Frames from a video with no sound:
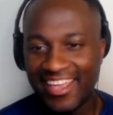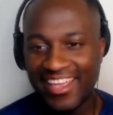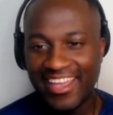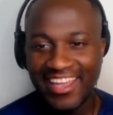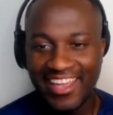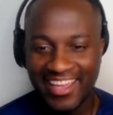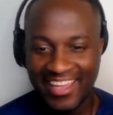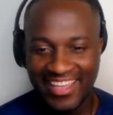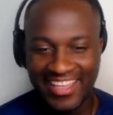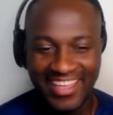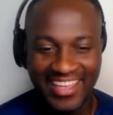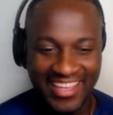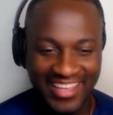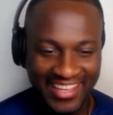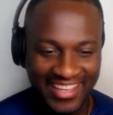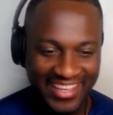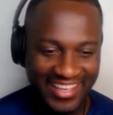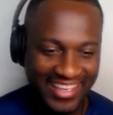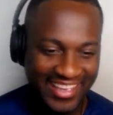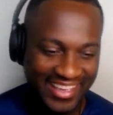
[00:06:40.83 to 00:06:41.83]

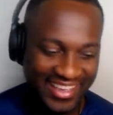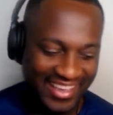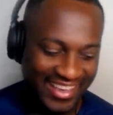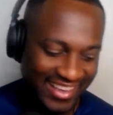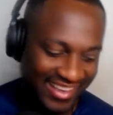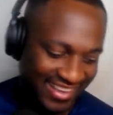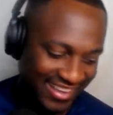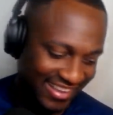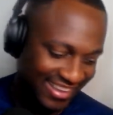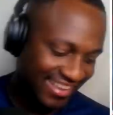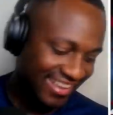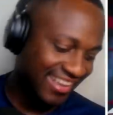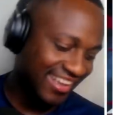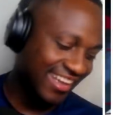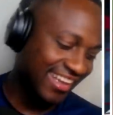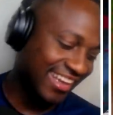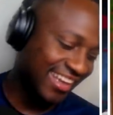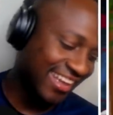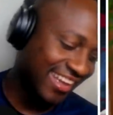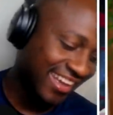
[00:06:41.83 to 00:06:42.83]

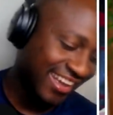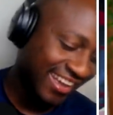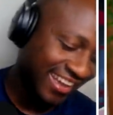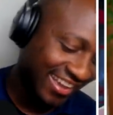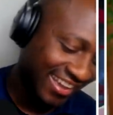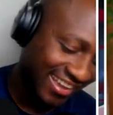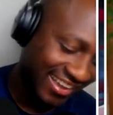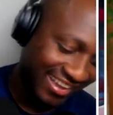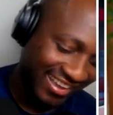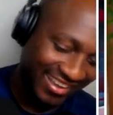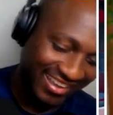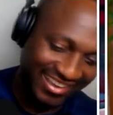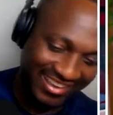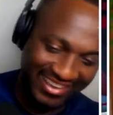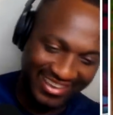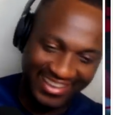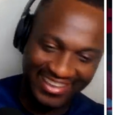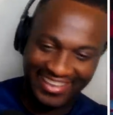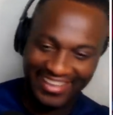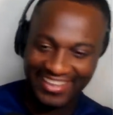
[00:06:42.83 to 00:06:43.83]

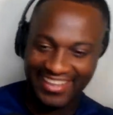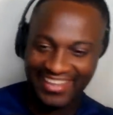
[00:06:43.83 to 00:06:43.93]
[no speech]